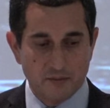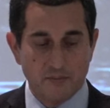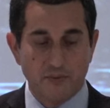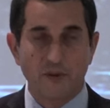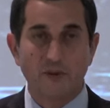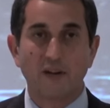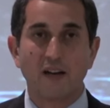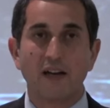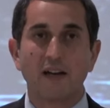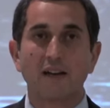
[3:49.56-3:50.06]

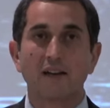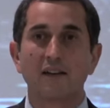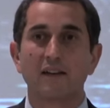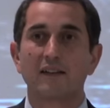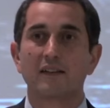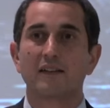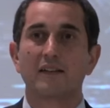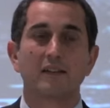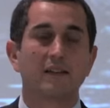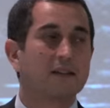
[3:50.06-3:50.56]
Burek.
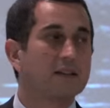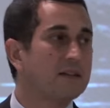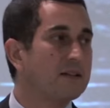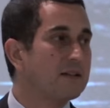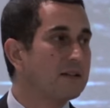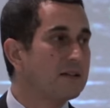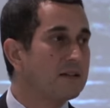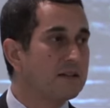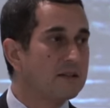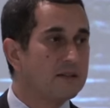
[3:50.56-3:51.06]

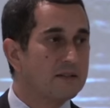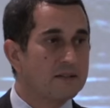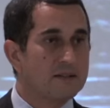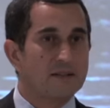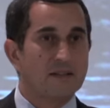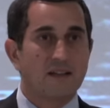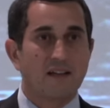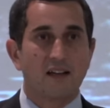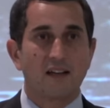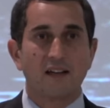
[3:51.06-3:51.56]

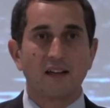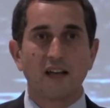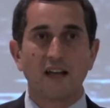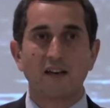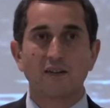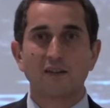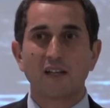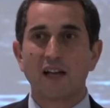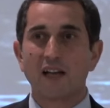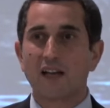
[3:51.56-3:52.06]
And I
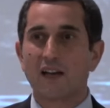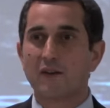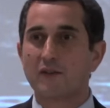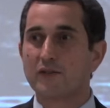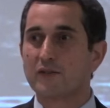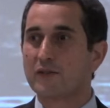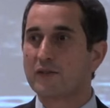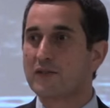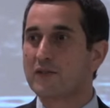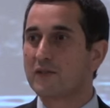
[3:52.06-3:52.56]
would like
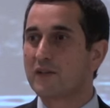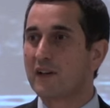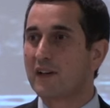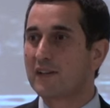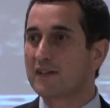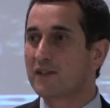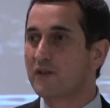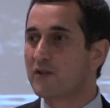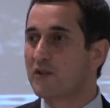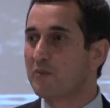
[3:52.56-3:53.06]
also to ask
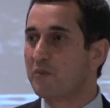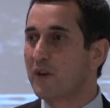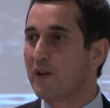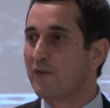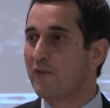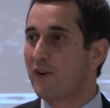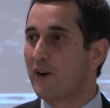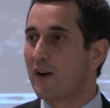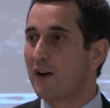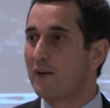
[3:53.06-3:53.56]
you to pray
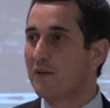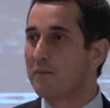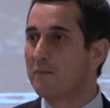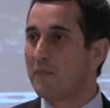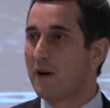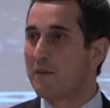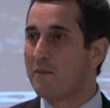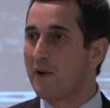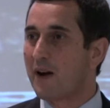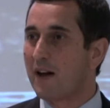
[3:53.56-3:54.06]
for
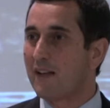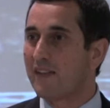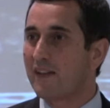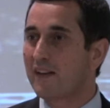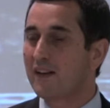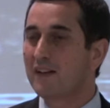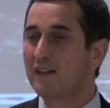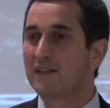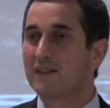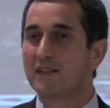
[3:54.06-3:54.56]
my mother.
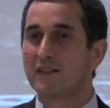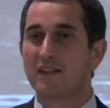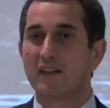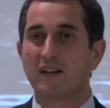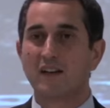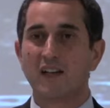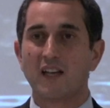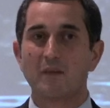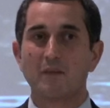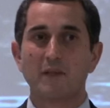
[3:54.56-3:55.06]
Her
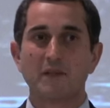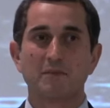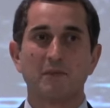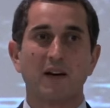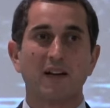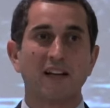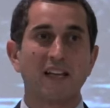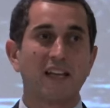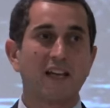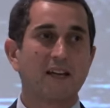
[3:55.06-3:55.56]
name is
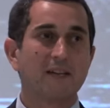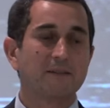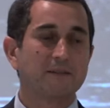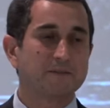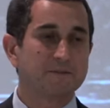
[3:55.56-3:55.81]
Maria.